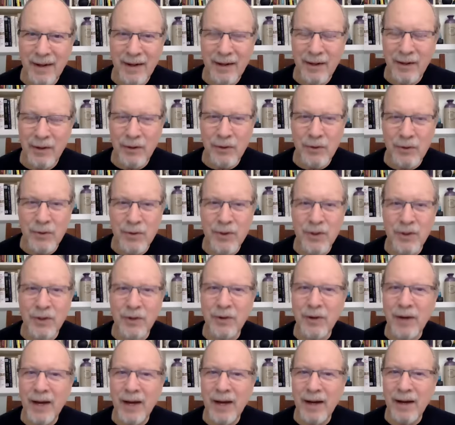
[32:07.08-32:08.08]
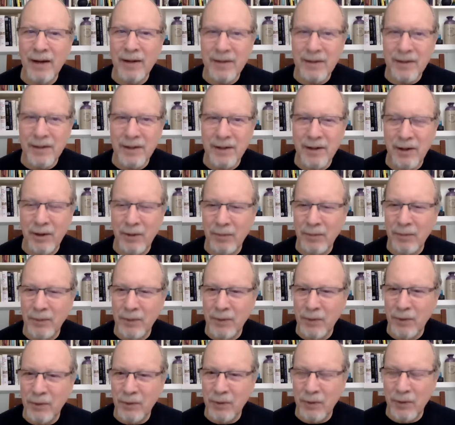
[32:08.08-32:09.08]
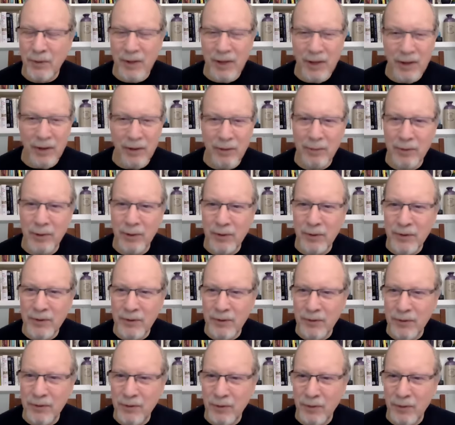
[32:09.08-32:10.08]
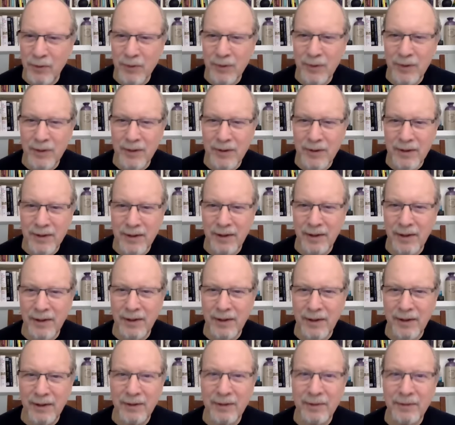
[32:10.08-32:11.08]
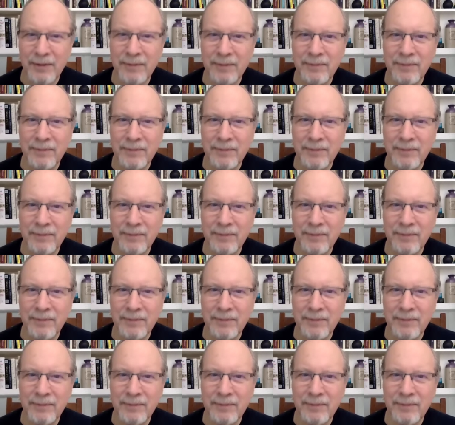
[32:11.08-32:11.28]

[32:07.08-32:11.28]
using your hands to help you. Your elbows are toward the ceiling.